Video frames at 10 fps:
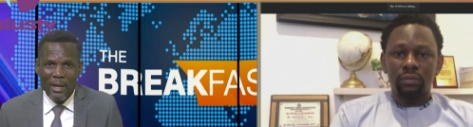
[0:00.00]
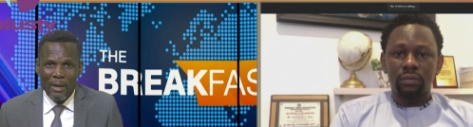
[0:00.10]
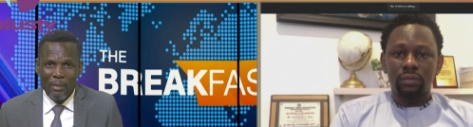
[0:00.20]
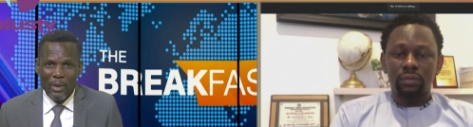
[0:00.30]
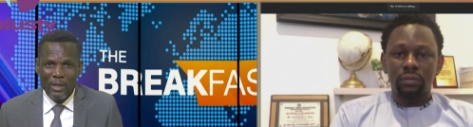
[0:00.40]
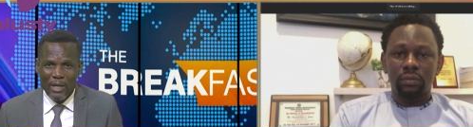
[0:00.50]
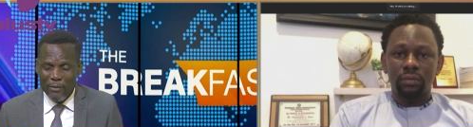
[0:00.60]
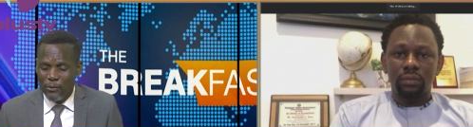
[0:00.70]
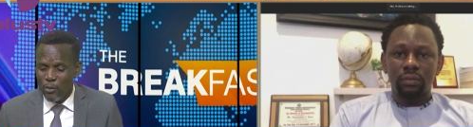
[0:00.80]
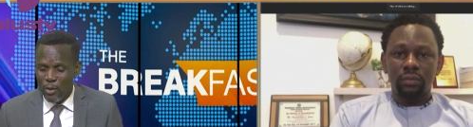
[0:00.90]
Speaker 1: But if you
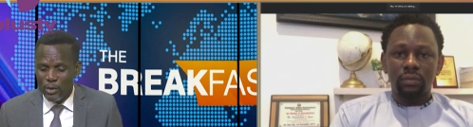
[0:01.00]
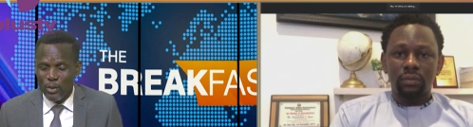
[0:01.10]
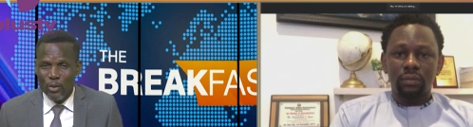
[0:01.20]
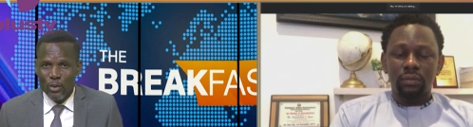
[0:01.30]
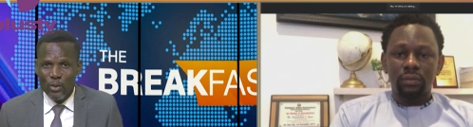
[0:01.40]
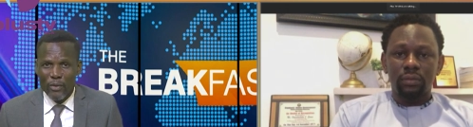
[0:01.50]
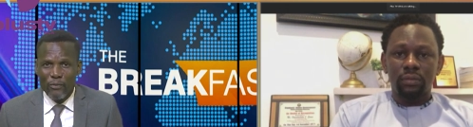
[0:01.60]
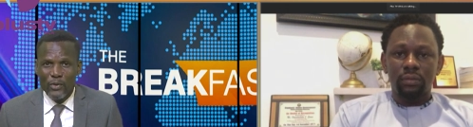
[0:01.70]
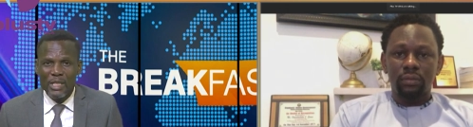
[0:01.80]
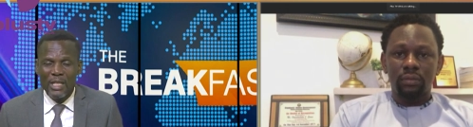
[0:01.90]
want to go to a
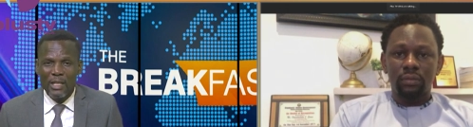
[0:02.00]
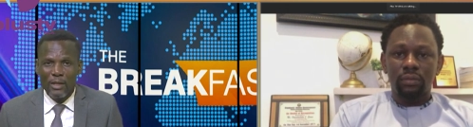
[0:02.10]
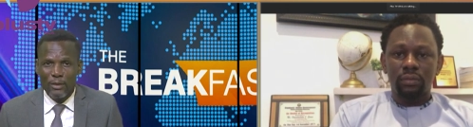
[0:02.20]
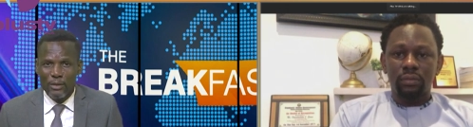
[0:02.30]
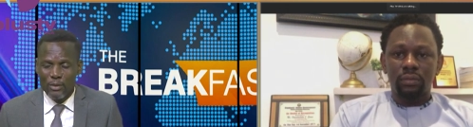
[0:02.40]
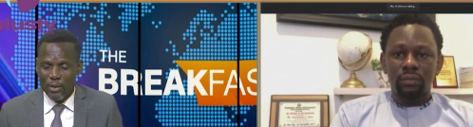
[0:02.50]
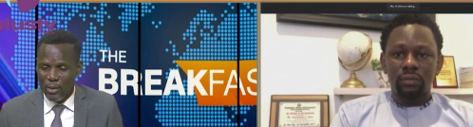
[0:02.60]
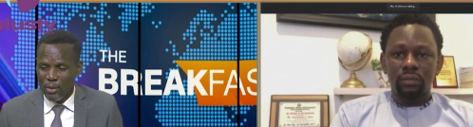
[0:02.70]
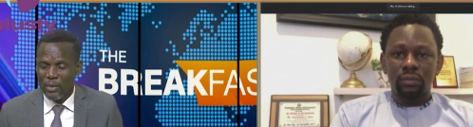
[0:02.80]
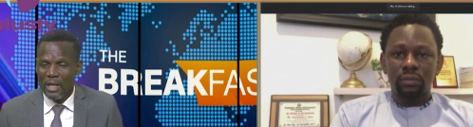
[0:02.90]
physical store,
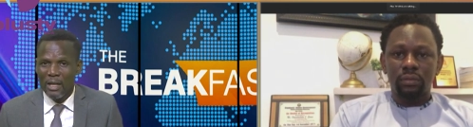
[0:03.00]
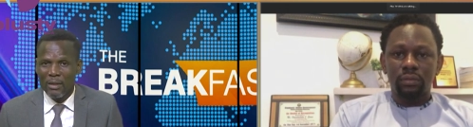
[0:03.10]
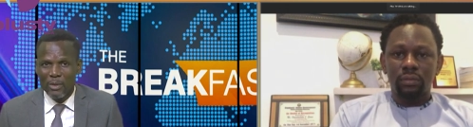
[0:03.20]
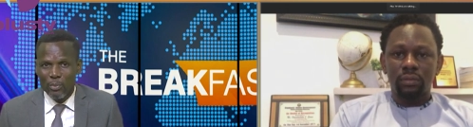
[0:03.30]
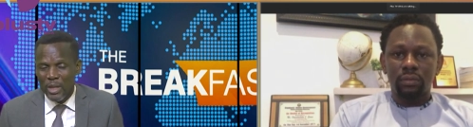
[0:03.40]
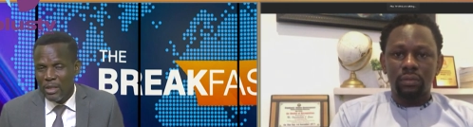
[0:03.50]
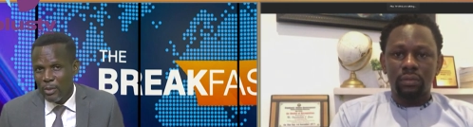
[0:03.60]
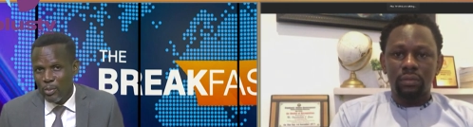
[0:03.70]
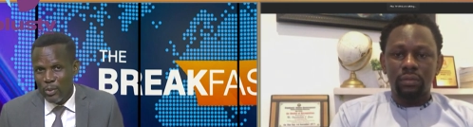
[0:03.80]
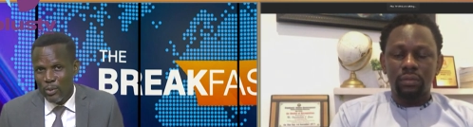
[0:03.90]
there are special
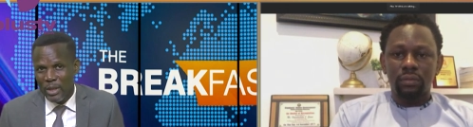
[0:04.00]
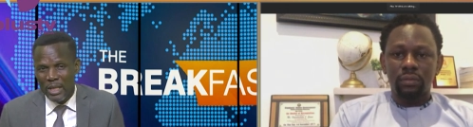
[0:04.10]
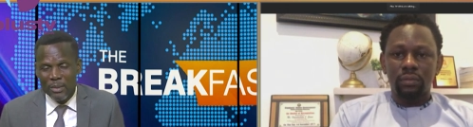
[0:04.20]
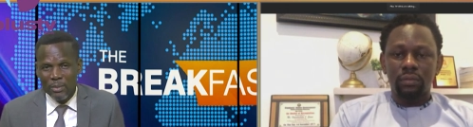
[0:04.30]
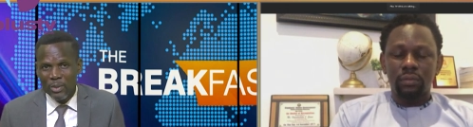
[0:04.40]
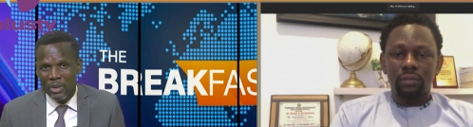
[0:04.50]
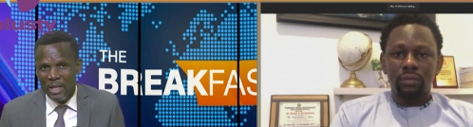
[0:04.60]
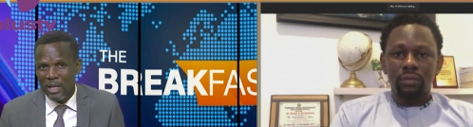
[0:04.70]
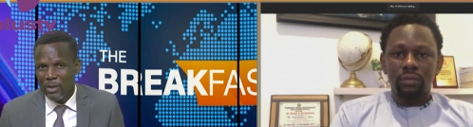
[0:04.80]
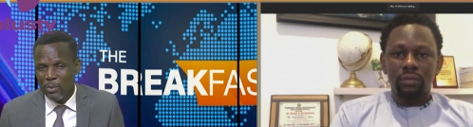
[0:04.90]
people that sell
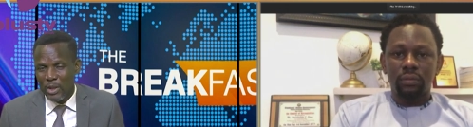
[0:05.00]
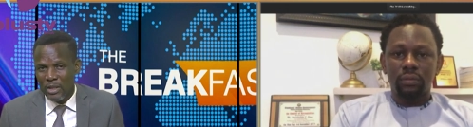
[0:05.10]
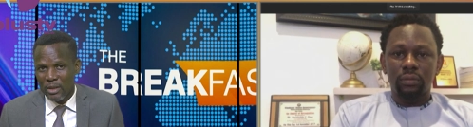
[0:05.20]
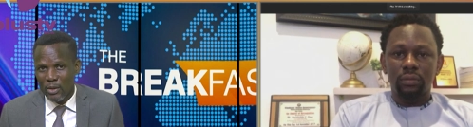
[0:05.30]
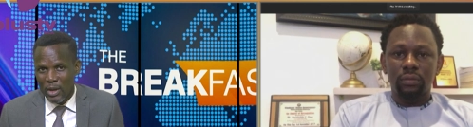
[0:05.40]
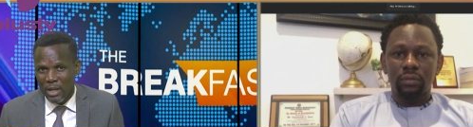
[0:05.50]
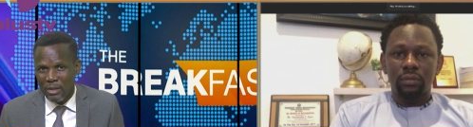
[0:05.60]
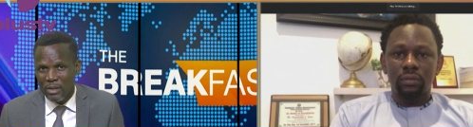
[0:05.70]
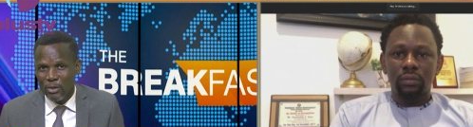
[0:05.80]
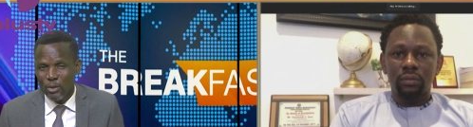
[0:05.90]
special things.
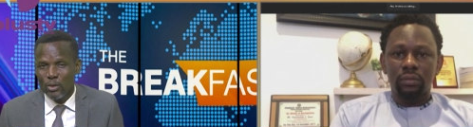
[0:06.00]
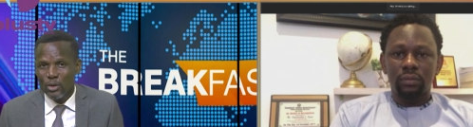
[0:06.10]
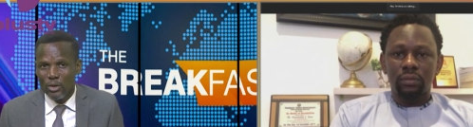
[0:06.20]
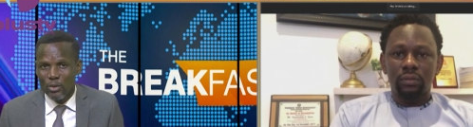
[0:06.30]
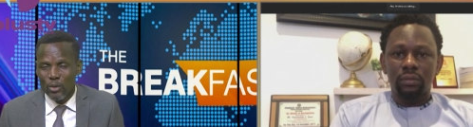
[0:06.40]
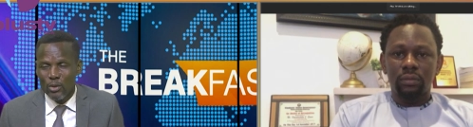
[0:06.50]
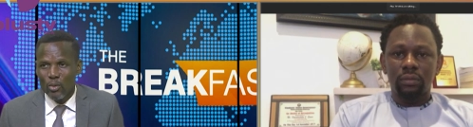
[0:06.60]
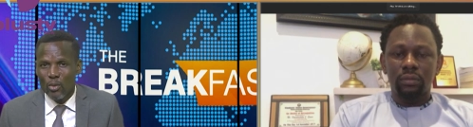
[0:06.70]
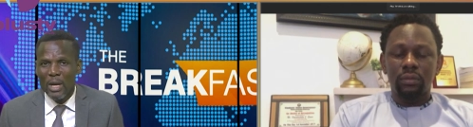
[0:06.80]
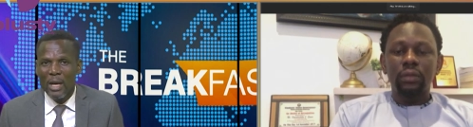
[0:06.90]
Do you just go to
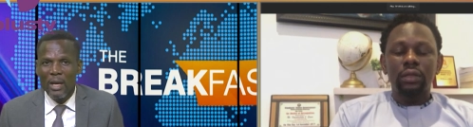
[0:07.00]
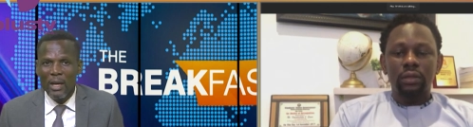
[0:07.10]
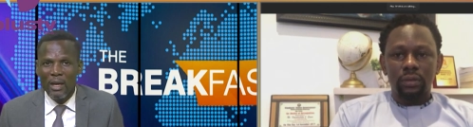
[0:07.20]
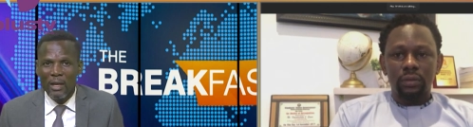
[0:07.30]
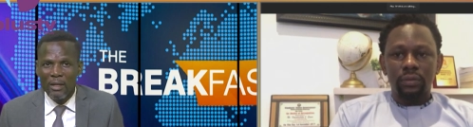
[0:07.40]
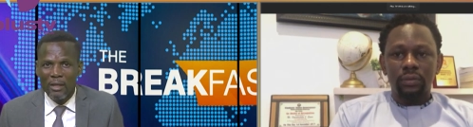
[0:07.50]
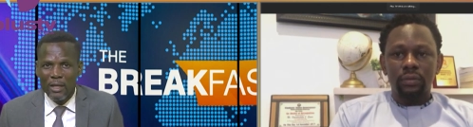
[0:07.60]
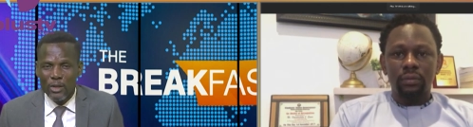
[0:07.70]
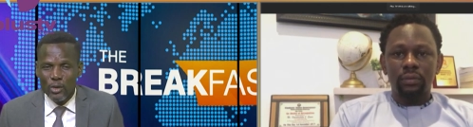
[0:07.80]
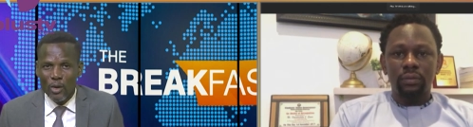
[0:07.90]
a
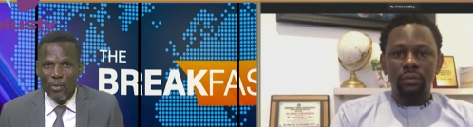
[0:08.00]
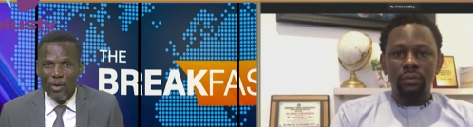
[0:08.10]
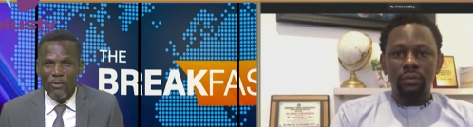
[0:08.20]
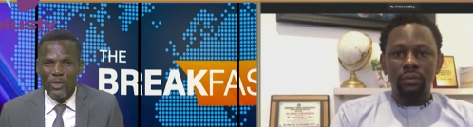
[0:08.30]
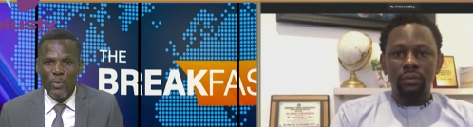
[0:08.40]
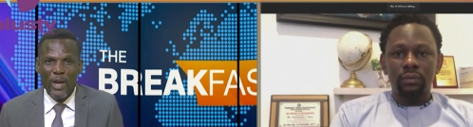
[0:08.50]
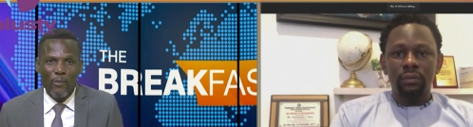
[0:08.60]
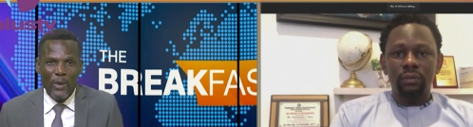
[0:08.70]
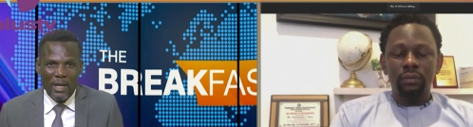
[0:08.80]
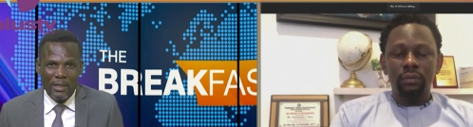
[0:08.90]
shop of spare
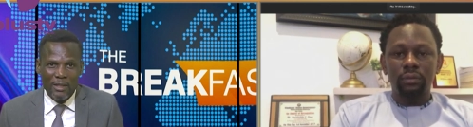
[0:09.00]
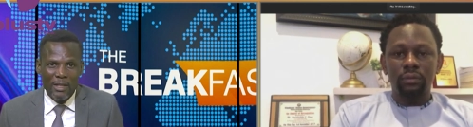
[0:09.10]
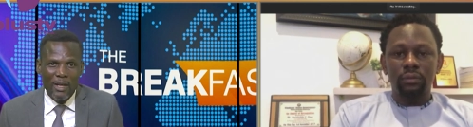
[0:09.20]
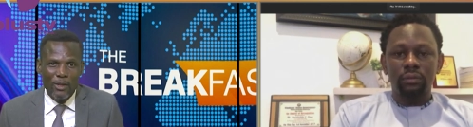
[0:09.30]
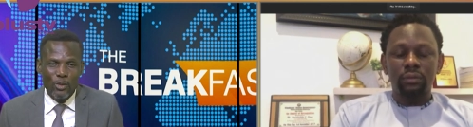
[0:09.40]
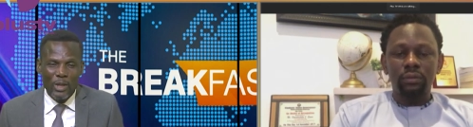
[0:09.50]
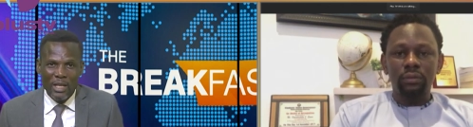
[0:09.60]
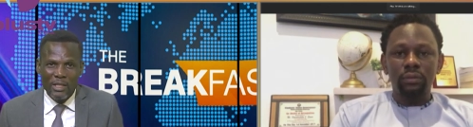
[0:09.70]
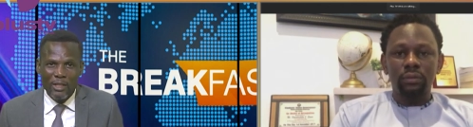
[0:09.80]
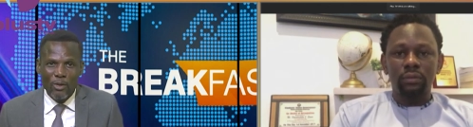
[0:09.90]
parts to get
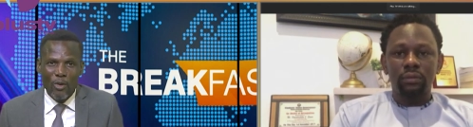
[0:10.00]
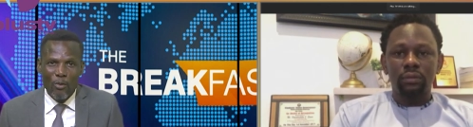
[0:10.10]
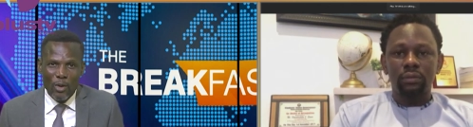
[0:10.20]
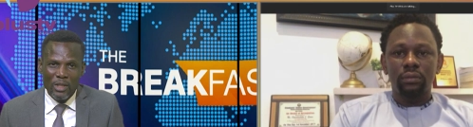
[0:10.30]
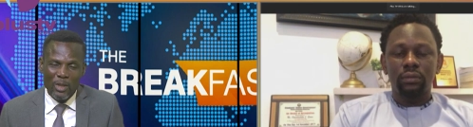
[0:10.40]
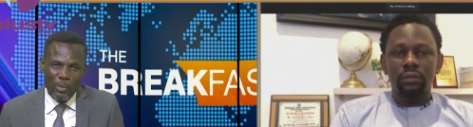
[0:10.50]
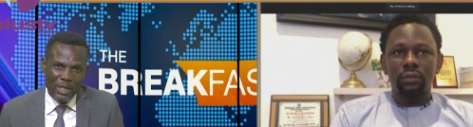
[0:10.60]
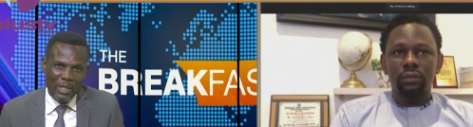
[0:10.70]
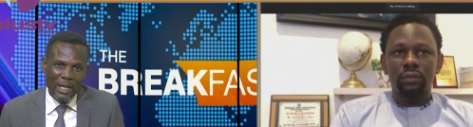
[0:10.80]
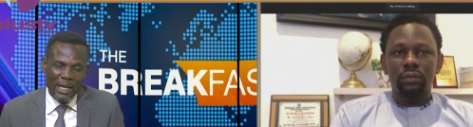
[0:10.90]
it, or what
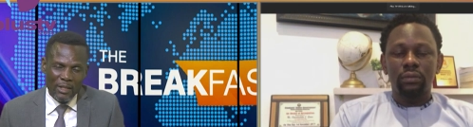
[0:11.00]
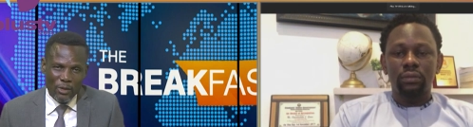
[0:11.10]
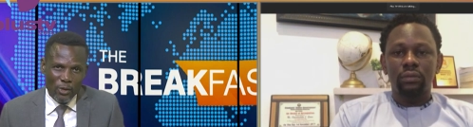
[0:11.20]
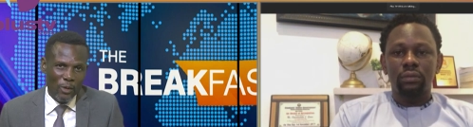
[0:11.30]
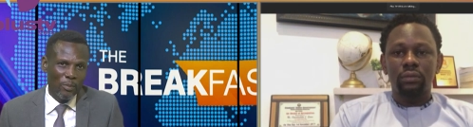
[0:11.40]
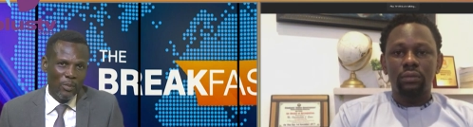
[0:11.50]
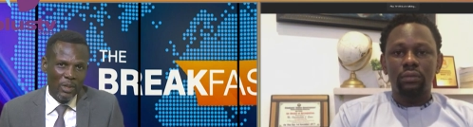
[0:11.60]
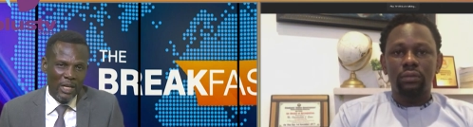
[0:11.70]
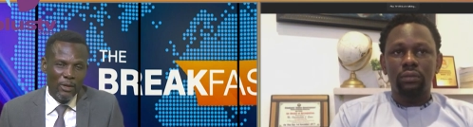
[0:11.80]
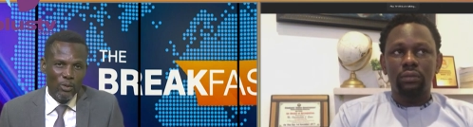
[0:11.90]
specialized shop can
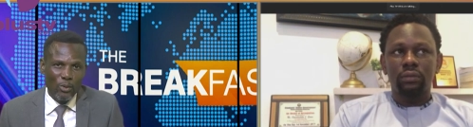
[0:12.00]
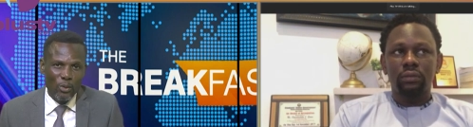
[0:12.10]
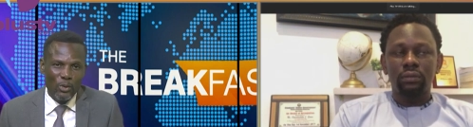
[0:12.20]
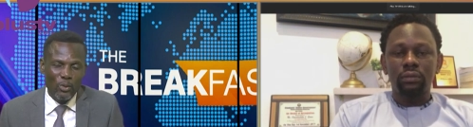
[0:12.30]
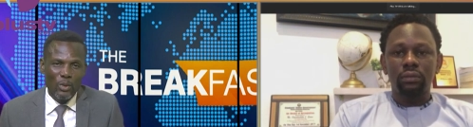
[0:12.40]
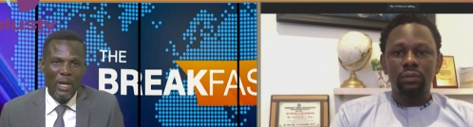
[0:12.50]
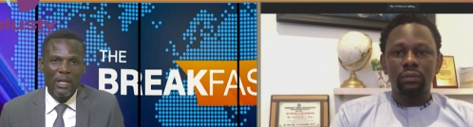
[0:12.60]
you go to